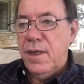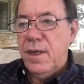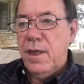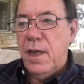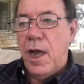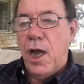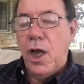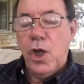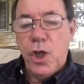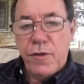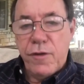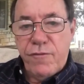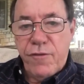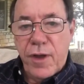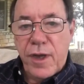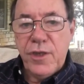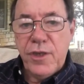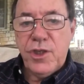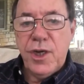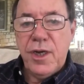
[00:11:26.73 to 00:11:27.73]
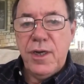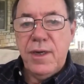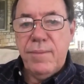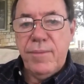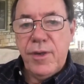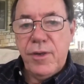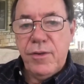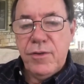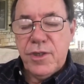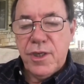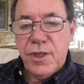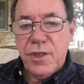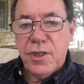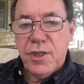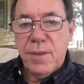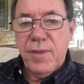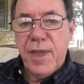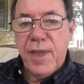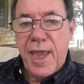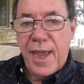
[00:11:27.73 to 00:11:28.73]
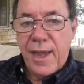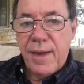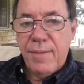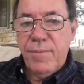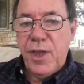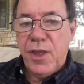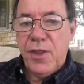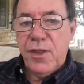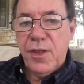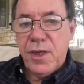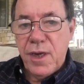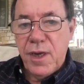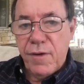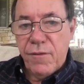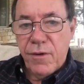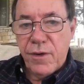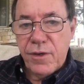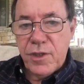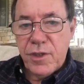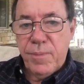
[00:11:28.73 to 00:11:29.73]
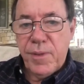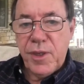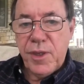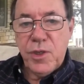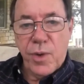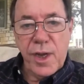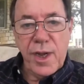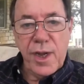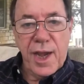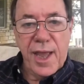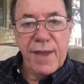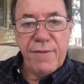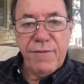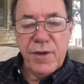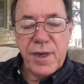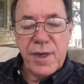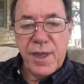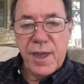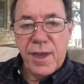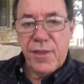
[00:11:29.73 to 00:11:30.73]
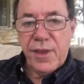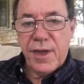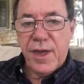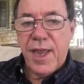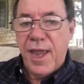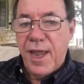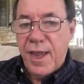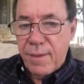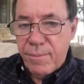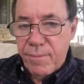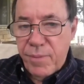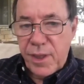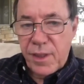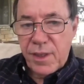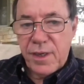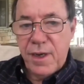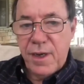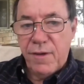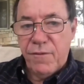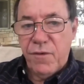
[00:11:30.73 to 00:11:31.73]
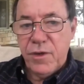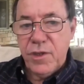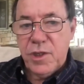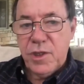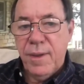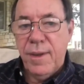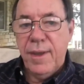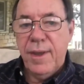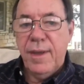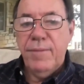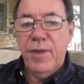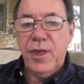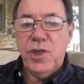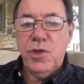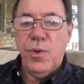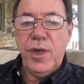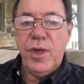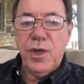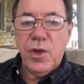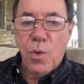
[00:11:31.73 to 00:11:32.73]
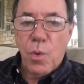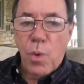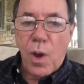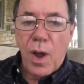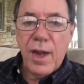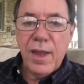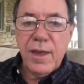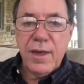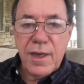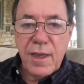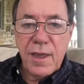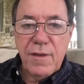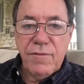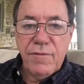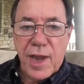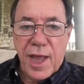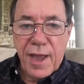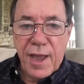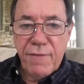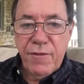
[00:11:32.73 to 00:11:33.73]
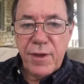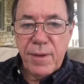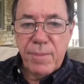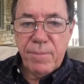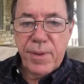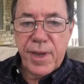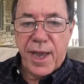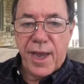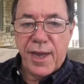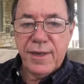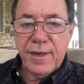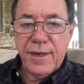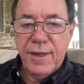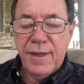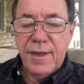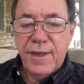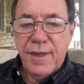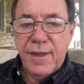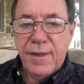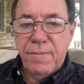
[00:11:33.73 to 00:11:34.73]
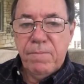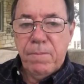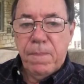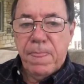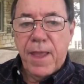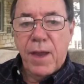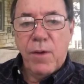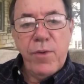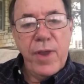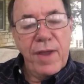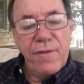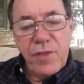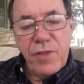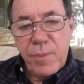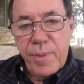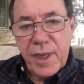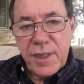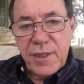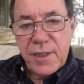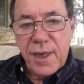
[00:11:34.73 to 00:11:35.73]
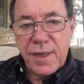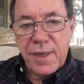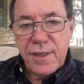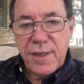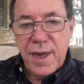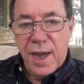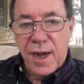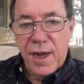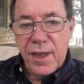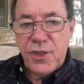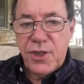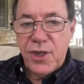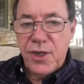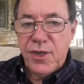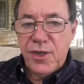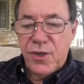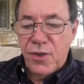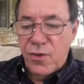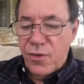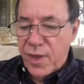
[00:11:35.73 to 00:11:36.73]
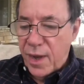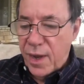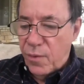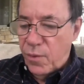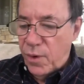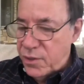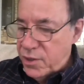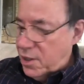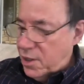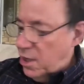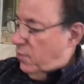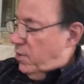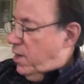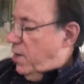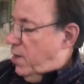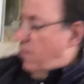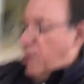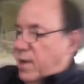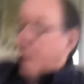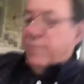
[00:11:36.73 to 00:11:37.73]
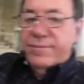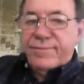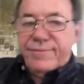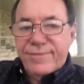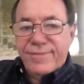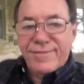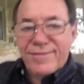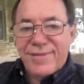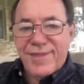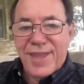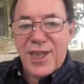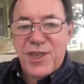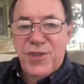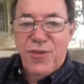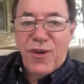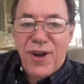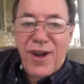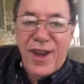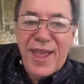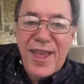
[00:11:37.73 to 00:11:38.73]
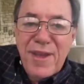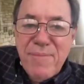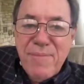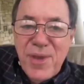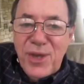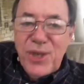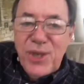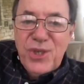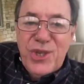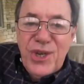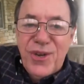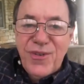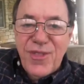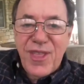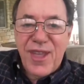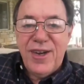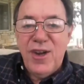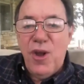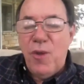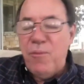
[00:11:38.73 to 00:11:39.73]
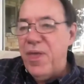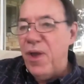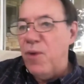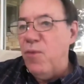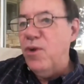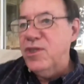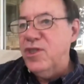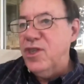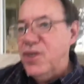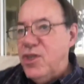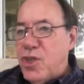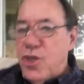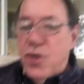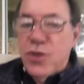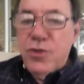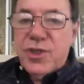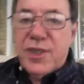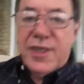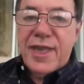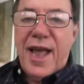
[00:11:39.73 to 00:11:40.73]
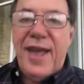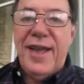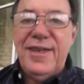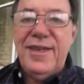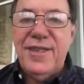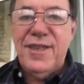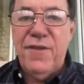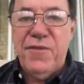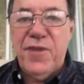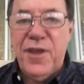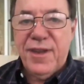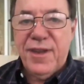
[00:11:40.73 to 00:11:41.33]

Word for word: a good functioning immune system can be the difference between life and death. It can be the difference between quality of life impact. And we have the best technology to do that with. So, anyways, thanks for allowing me to share that. Hope that wasn't too scientific.